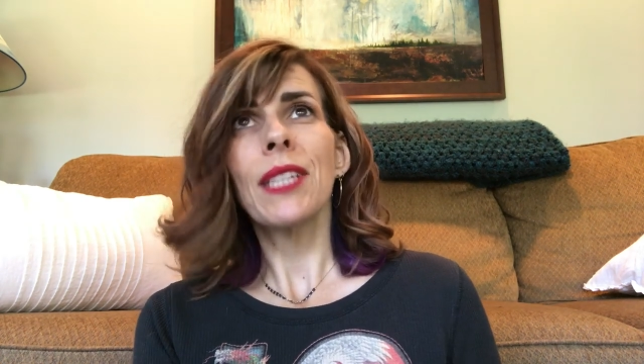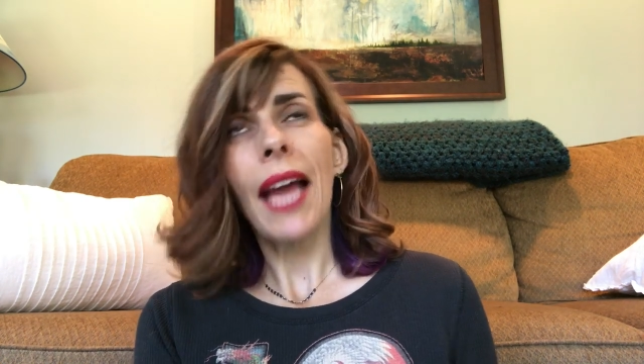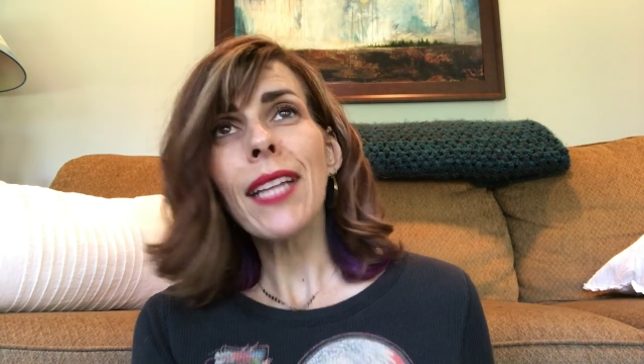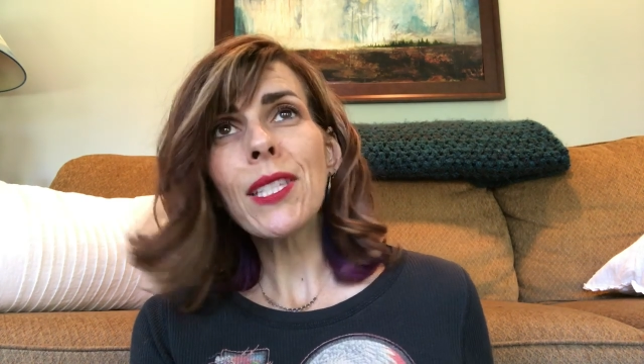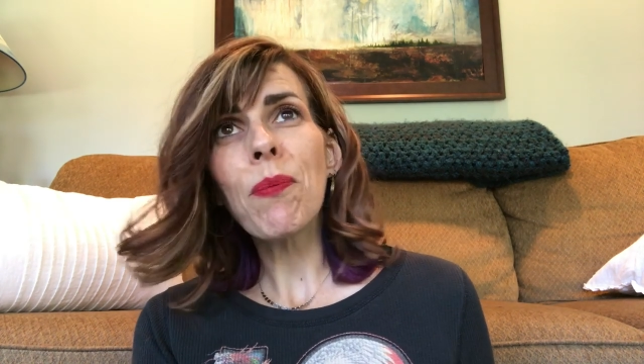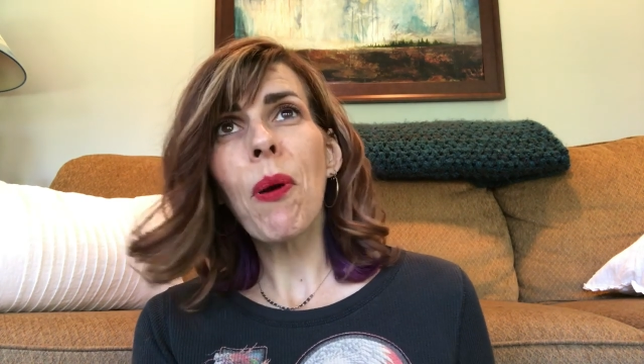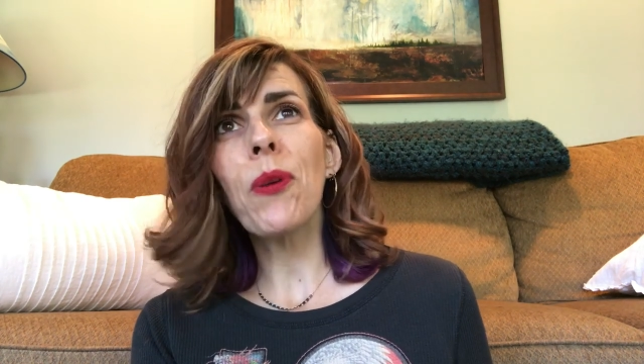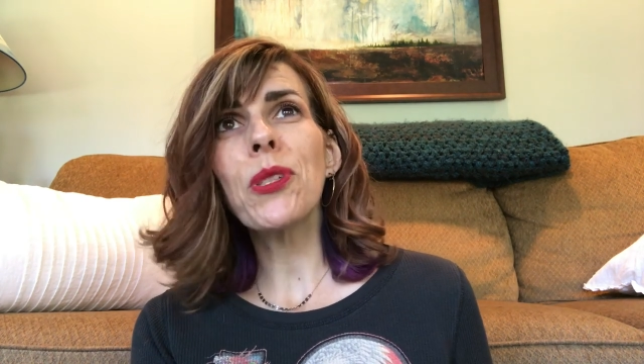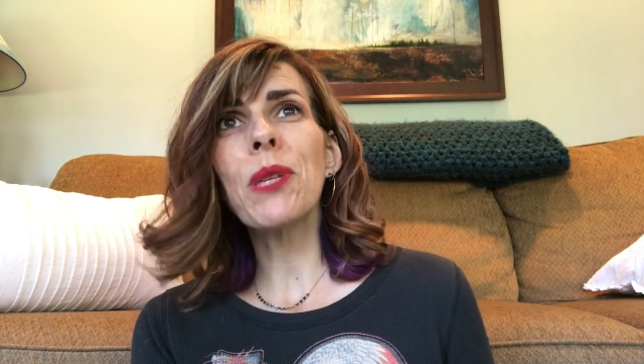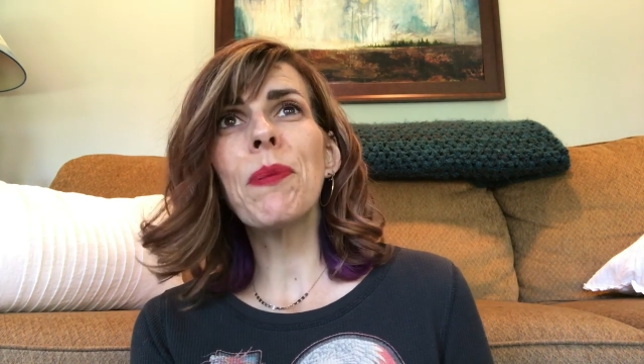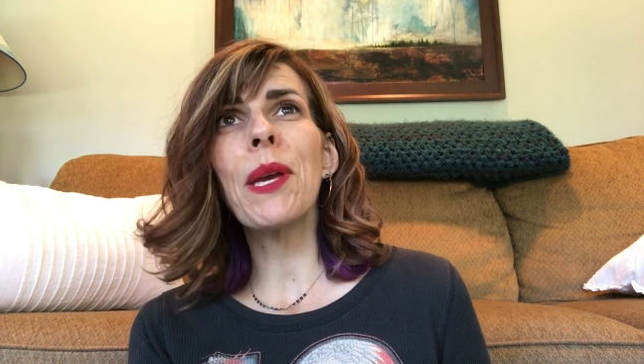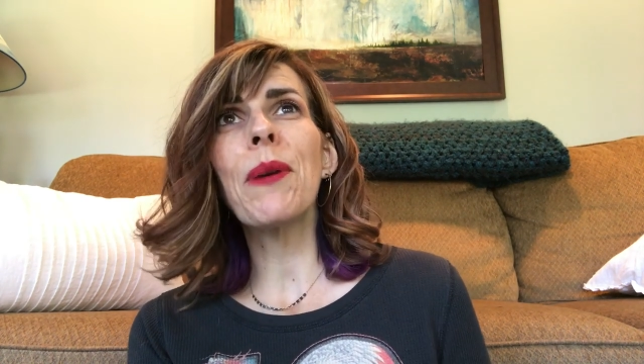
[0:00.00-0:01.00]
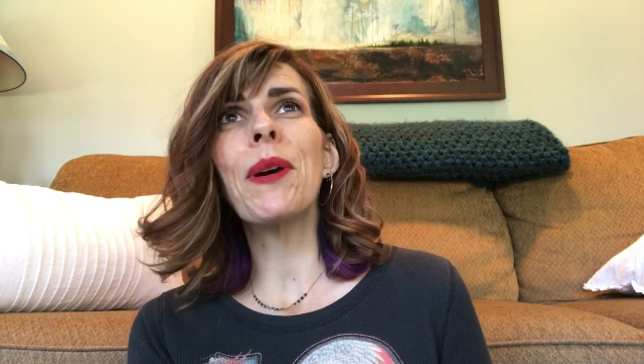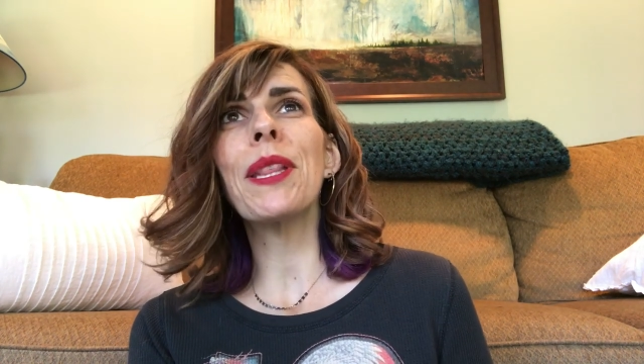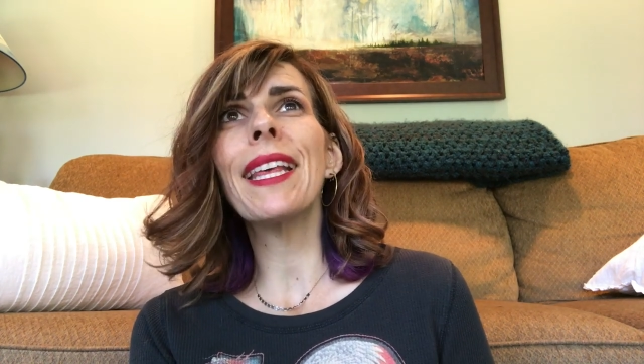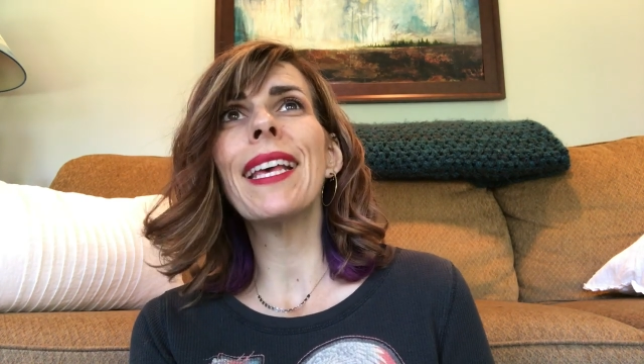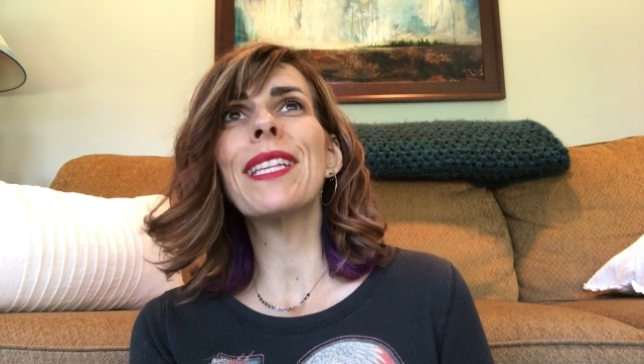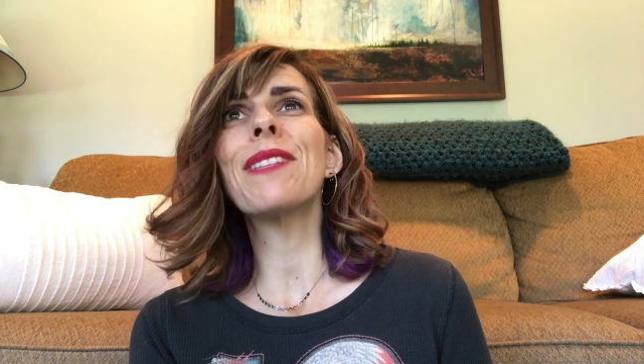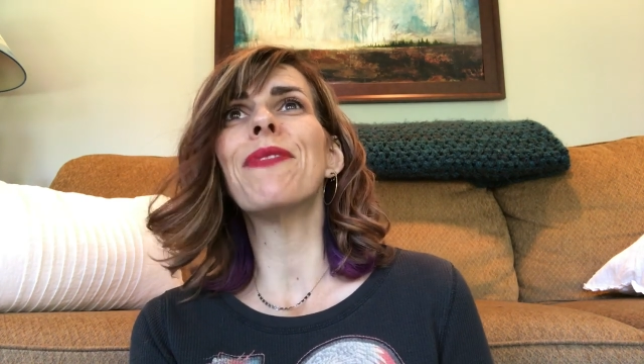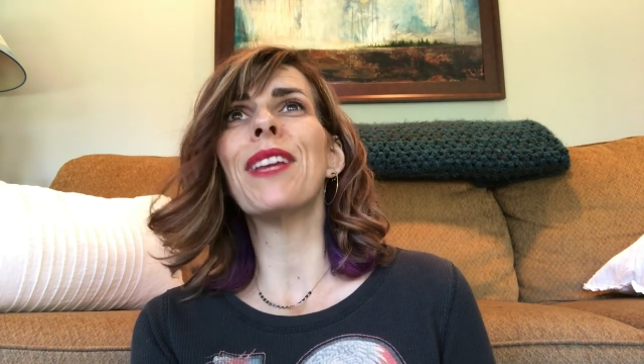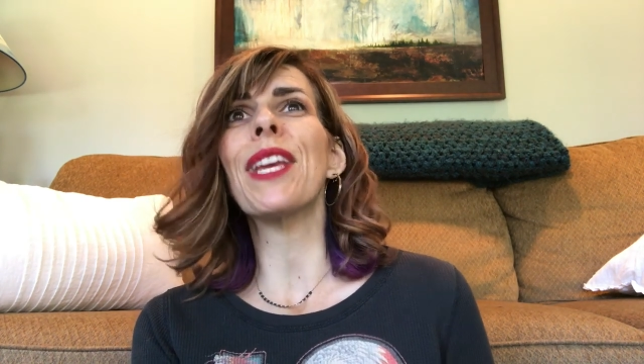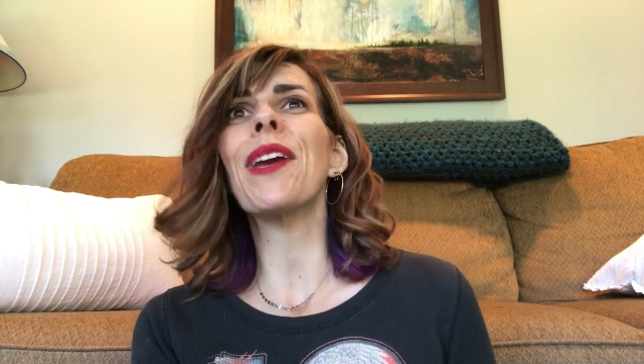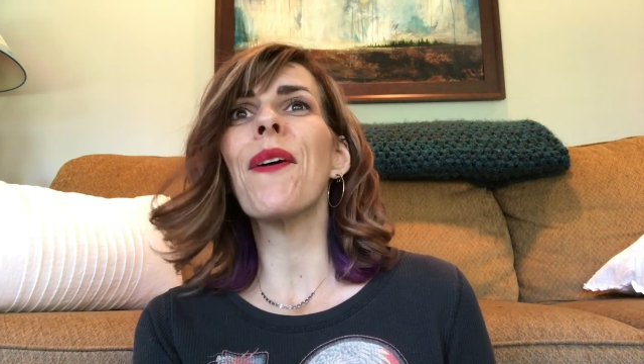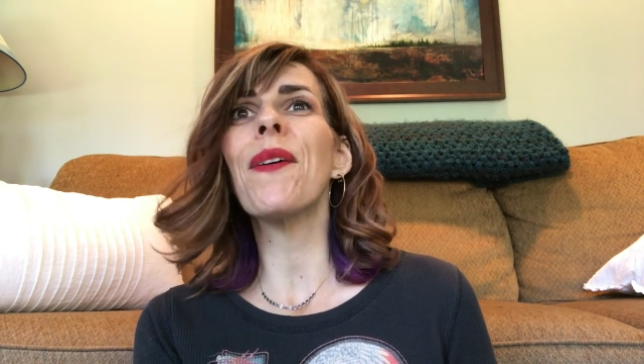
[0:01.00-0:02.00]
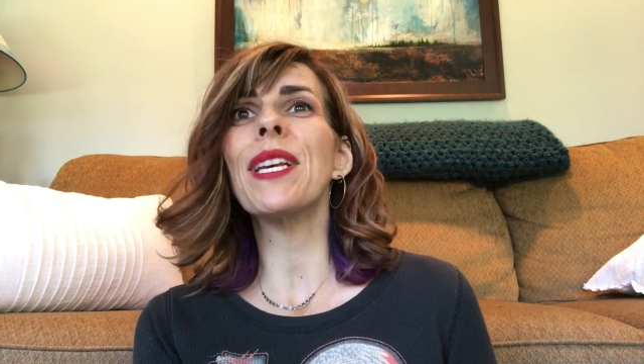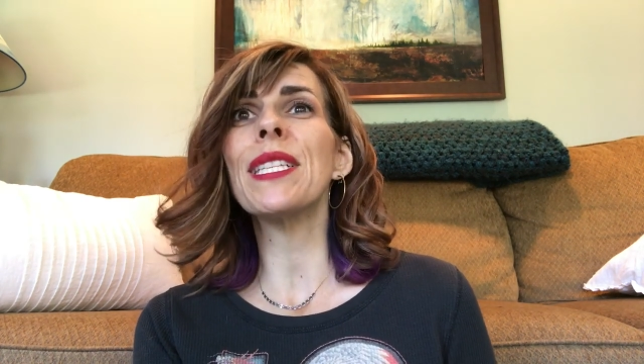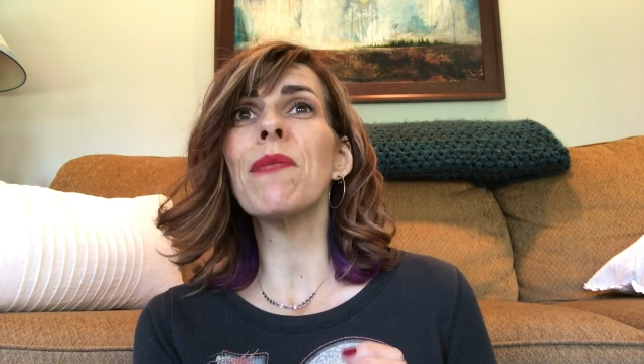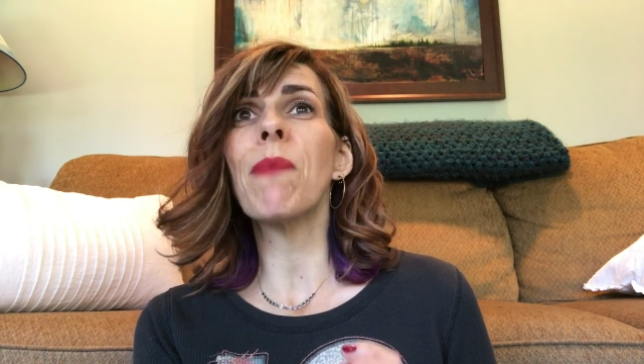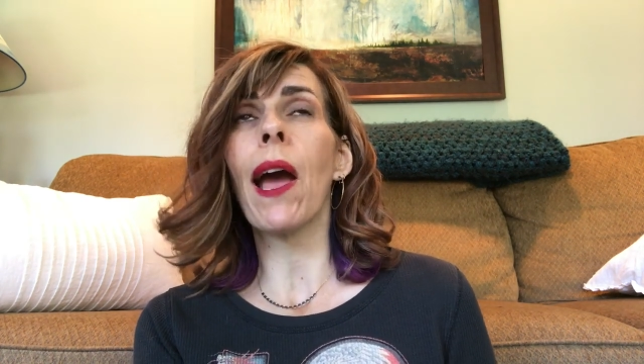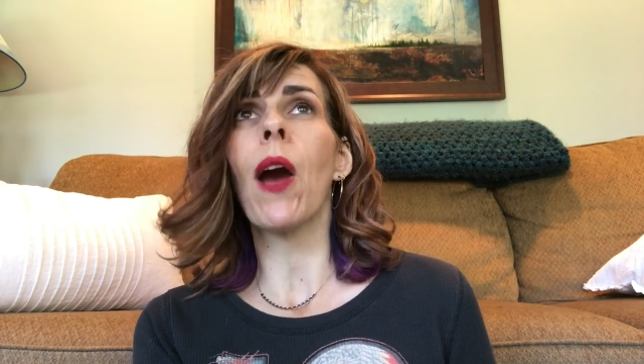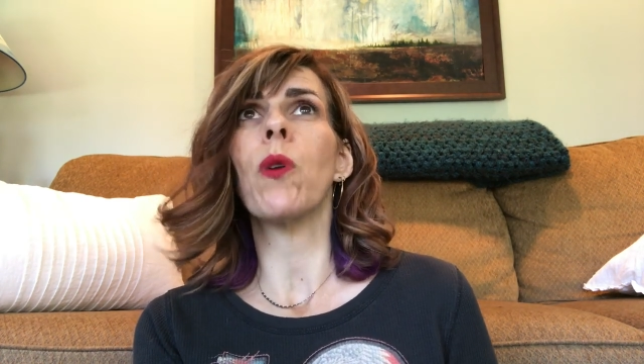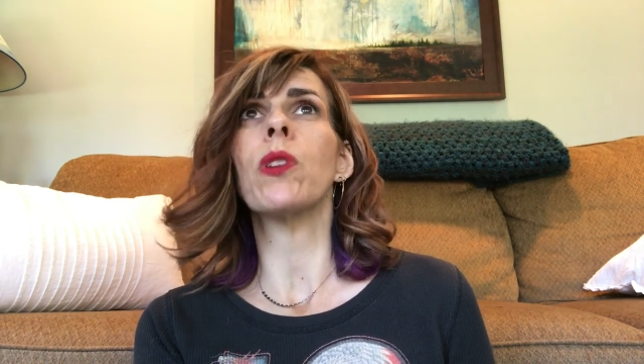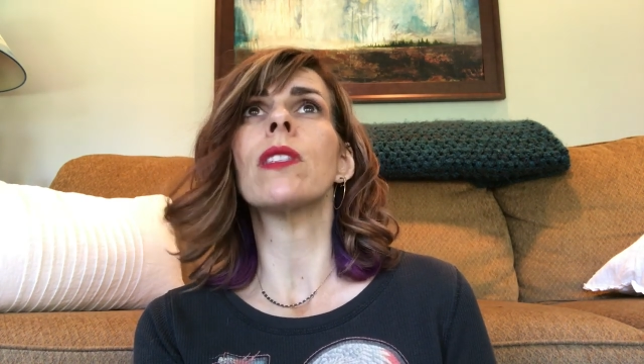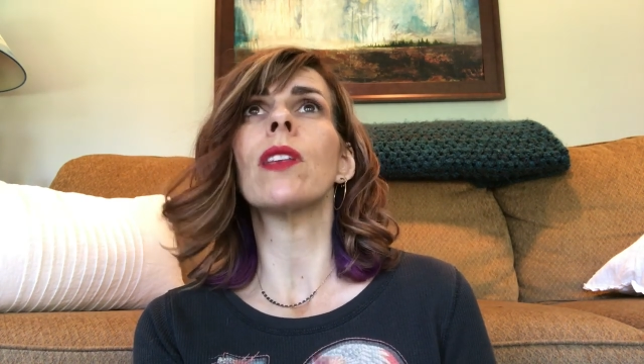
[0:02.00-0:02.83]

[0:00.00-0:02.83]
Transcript: not supposed to be what this video is about.